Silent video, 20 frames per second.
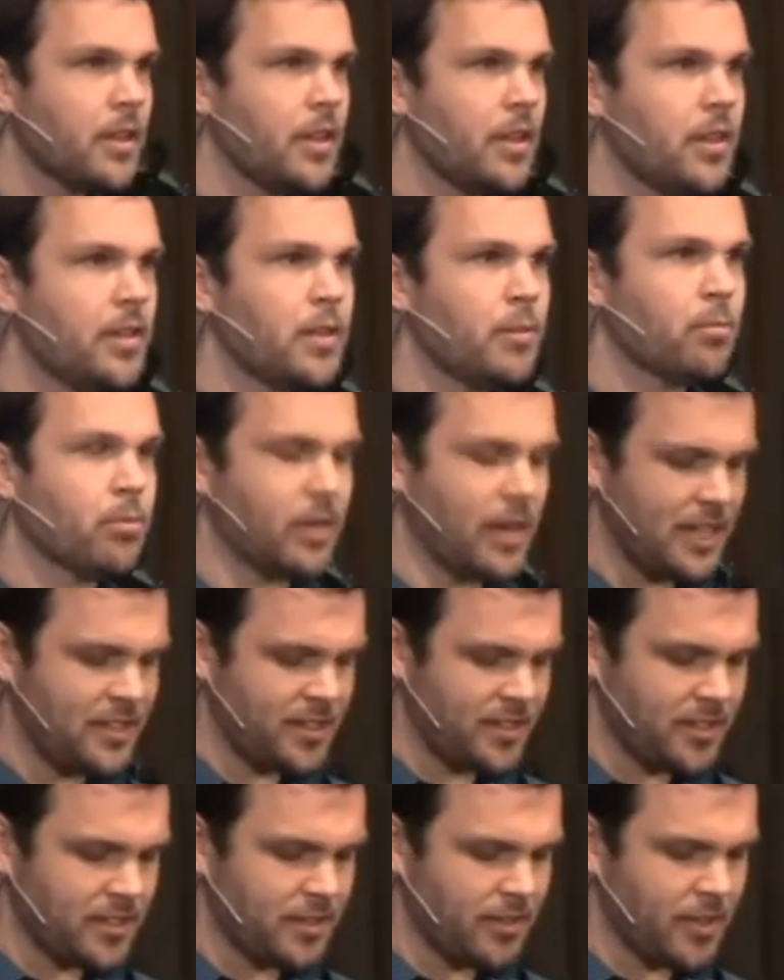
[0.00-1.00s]
The
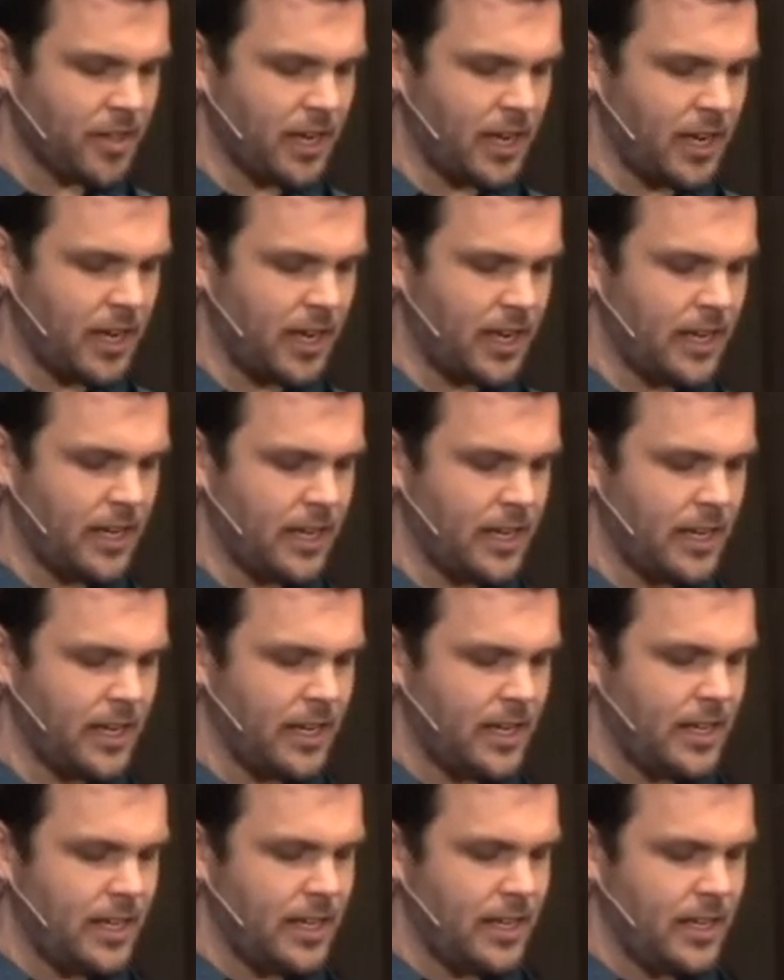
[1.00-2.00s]
presence of God
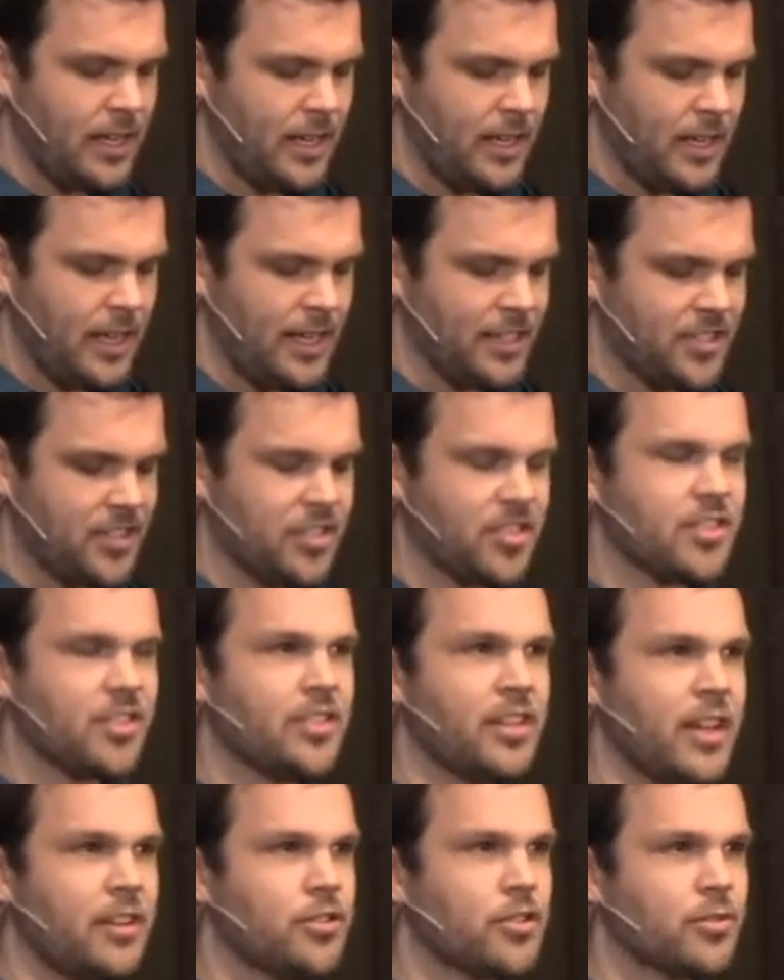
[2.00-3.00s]
is
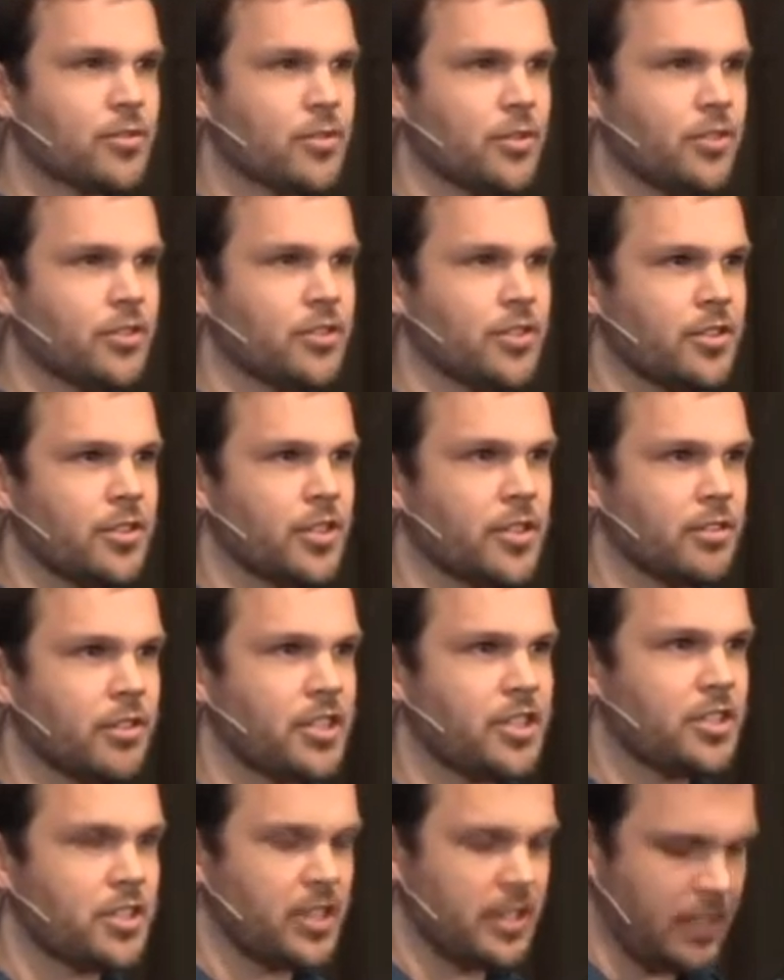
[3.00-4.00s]
central to the
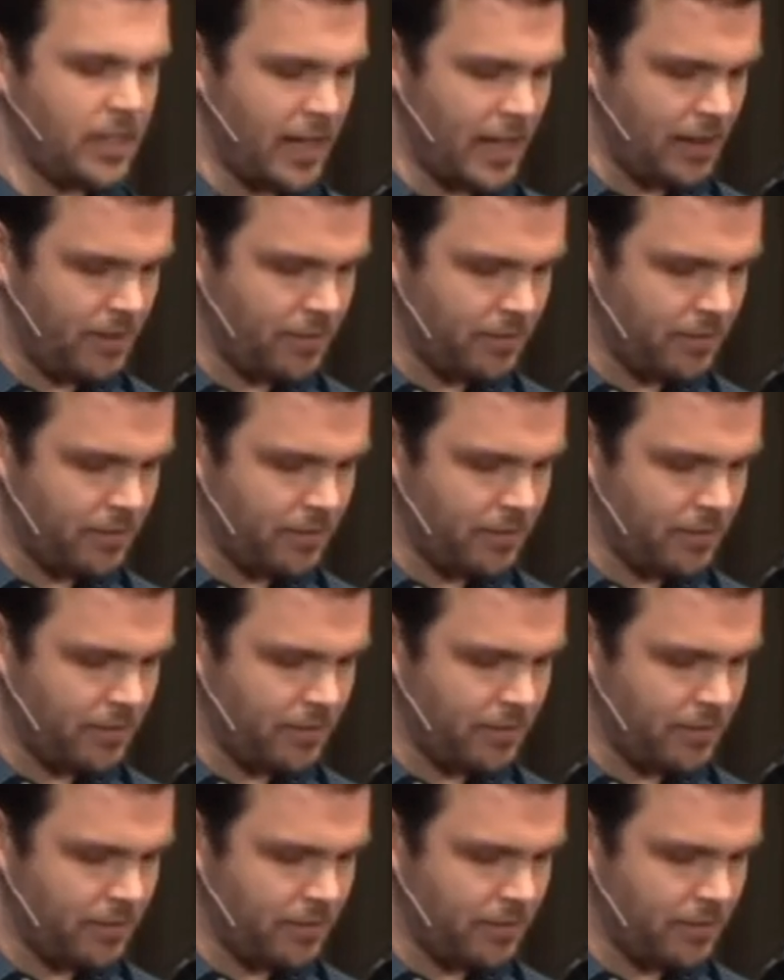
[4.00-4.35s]
Christian life.